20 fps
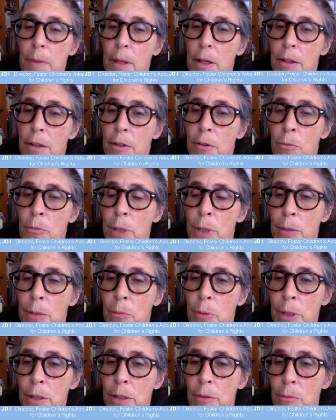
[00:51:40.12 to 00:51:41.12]

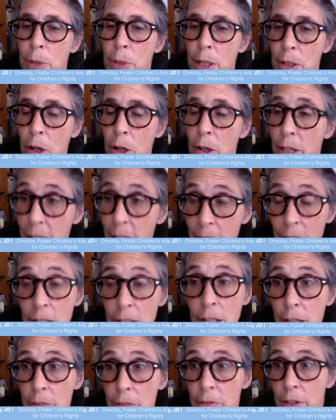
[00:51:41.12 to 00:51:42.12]
We are getting a
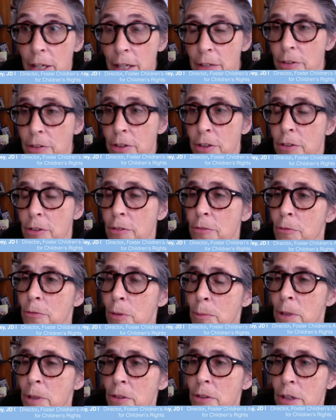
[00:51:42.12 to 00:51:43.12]
lot of cases from
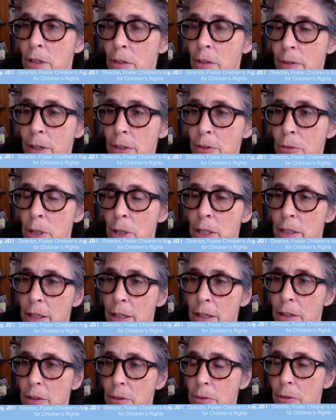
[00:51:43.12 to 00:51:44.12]
DCFS right
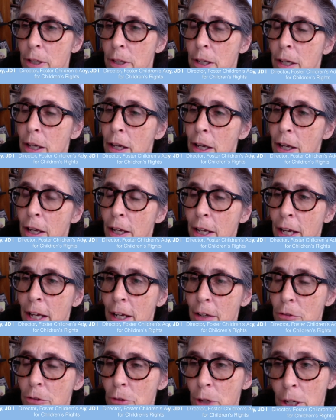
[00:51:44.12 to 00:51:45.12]
now,
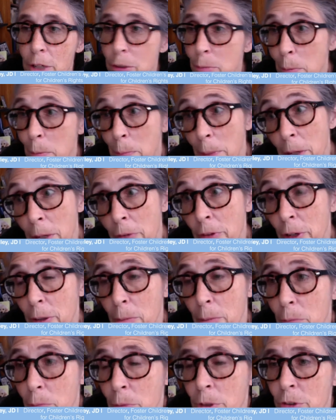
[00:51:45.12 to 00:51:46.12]
and trying to prepare them,
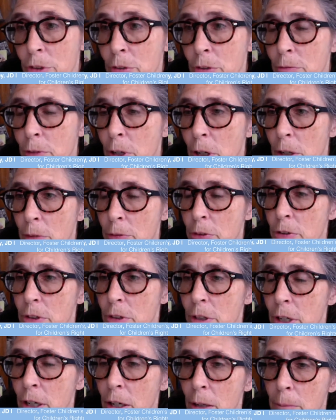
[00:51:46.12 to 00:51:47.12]
which involves
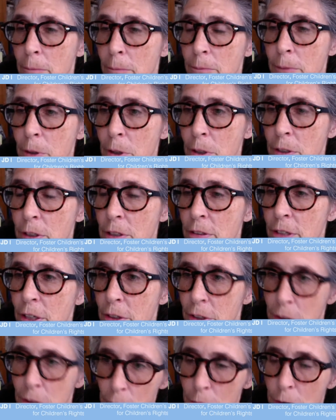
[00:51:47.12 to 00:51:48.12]
very detailed
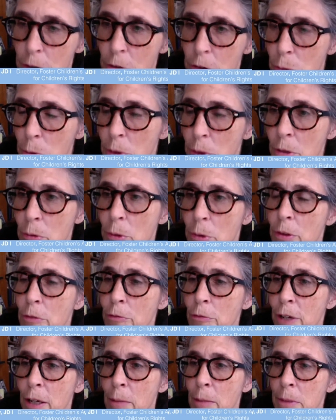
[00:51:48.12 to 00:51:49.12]
interviews we do with the
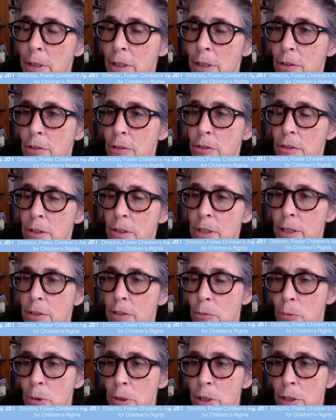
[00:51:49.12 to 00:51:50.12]
families. It's a
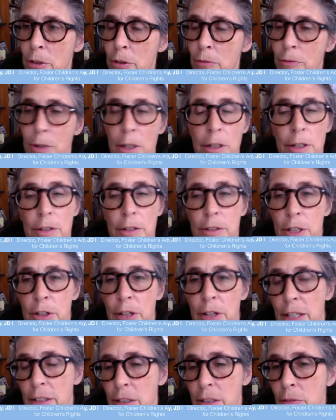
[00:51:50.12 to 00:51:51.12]
really good volunteer
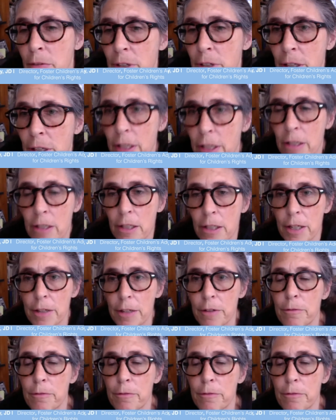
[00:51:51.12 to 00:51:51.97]
activity that a lot of